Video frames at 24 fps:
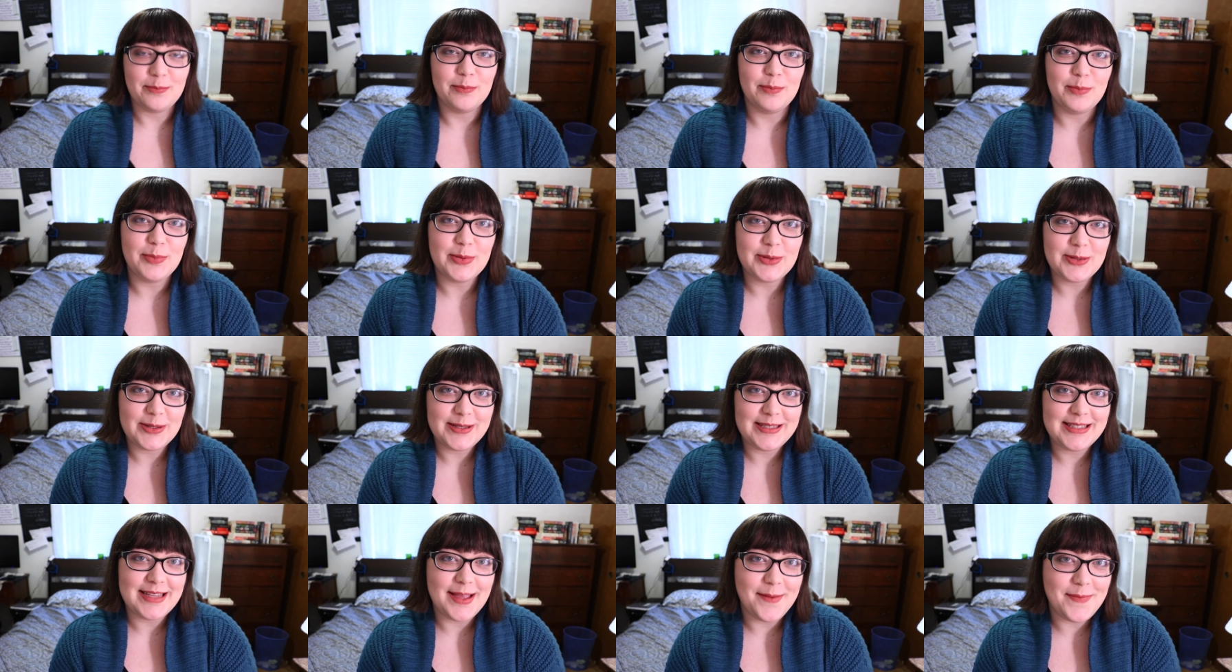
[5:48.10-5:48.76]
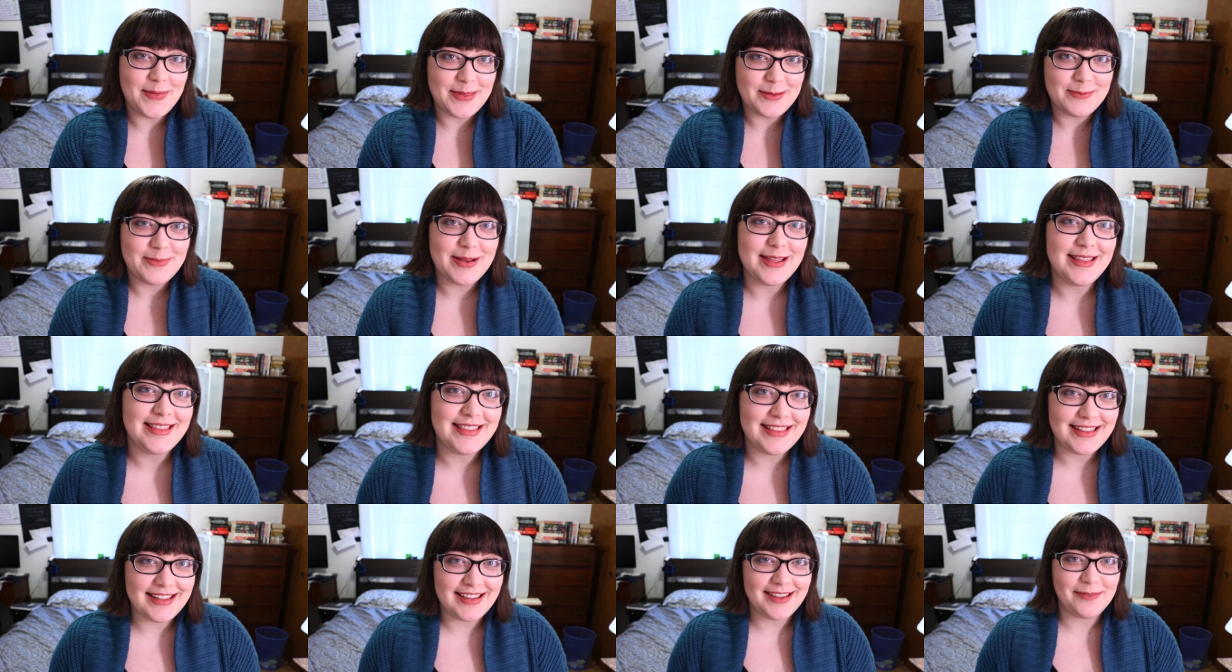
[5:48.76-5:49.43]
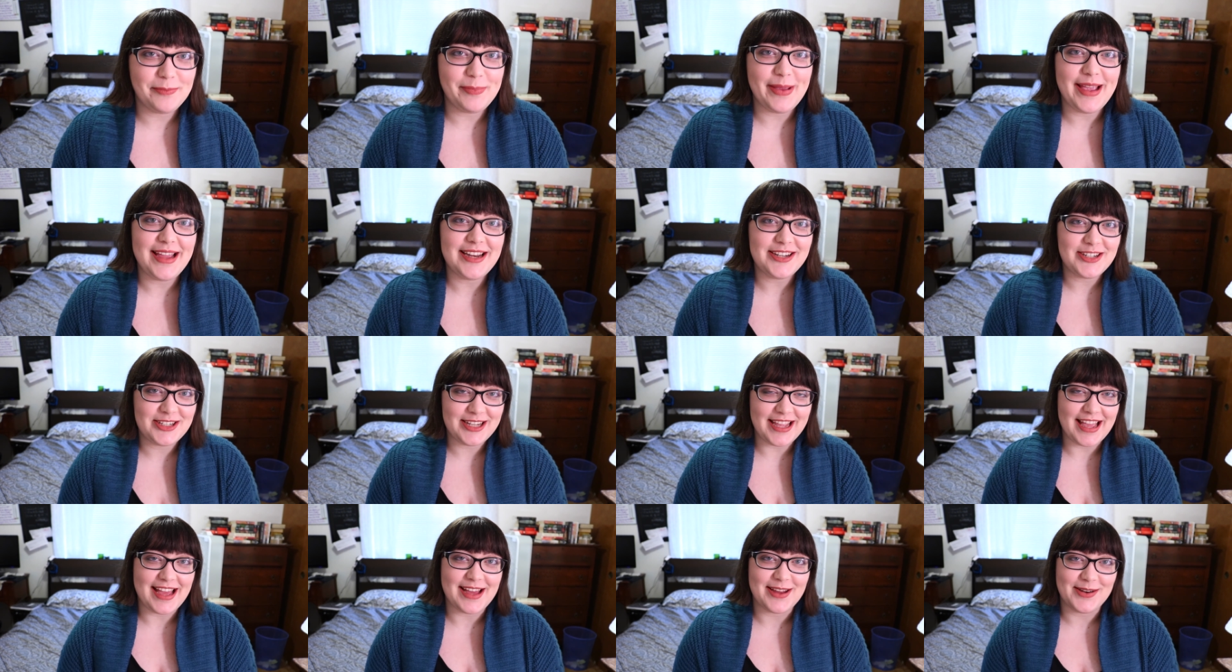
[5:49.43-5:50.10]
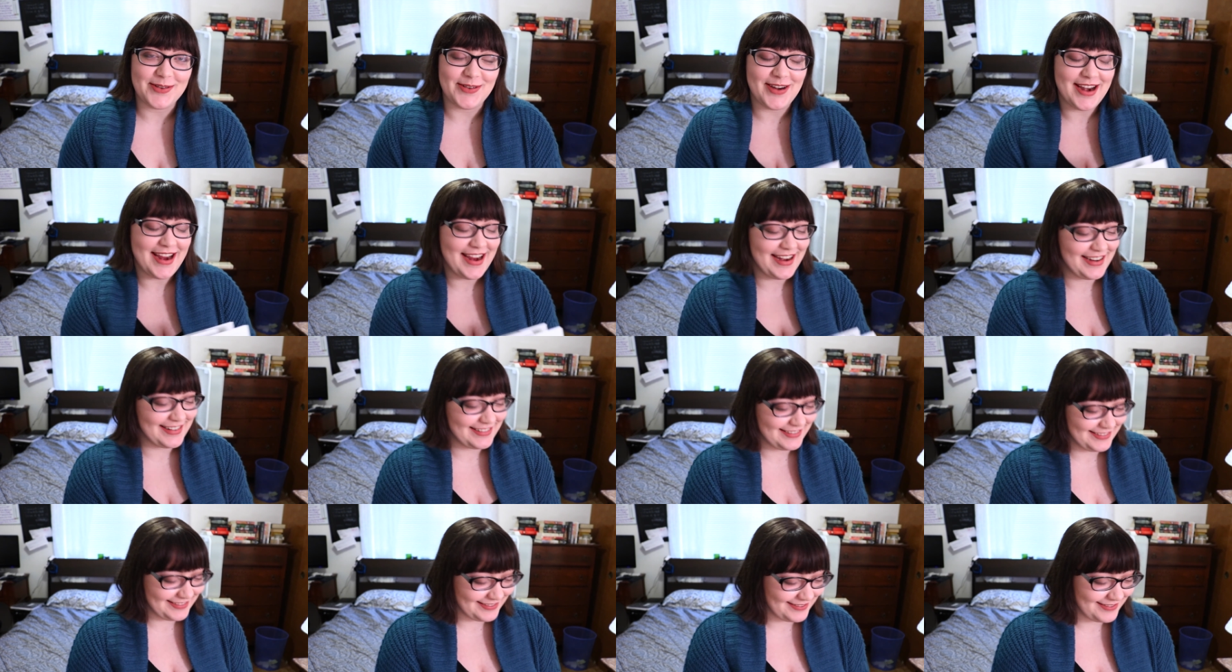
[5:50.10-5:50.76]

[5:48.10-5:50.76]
Bulks up the monthly page count, right?